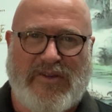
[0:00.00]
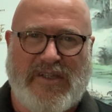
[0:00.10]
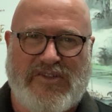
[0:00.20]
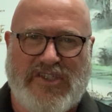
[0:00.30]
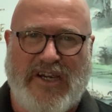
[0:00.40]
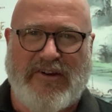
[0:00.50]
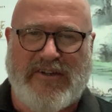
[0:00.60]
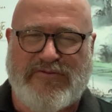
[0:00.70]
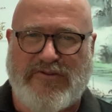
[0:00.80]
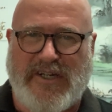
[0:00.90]
sharing
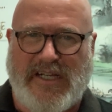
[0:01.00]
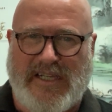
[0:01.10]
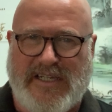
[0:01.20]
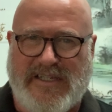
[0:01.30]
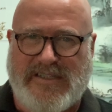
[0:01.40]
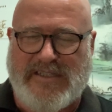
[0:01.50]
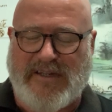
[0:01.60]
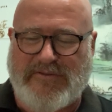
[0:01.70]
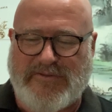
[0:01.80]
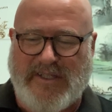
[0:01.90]
freely
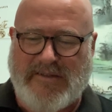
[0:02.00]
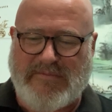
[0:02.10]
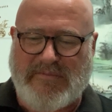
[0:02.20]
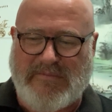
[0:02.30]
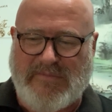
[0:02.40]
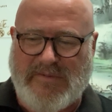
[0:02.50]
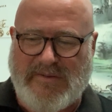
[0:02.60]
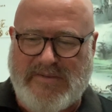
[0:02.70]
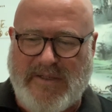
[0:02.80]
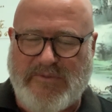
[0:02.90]
stuff that
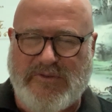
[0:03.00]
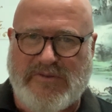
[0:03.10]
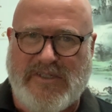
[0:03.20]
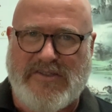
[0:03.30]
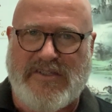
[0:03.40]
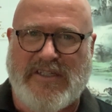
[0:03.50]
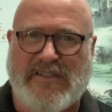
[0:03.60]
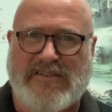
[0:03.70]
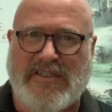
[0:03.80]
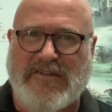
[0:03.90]
some could consider
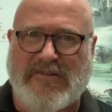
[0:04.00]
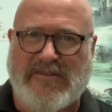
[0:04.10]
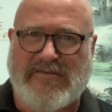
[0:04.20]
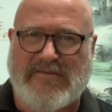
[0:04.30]
secret.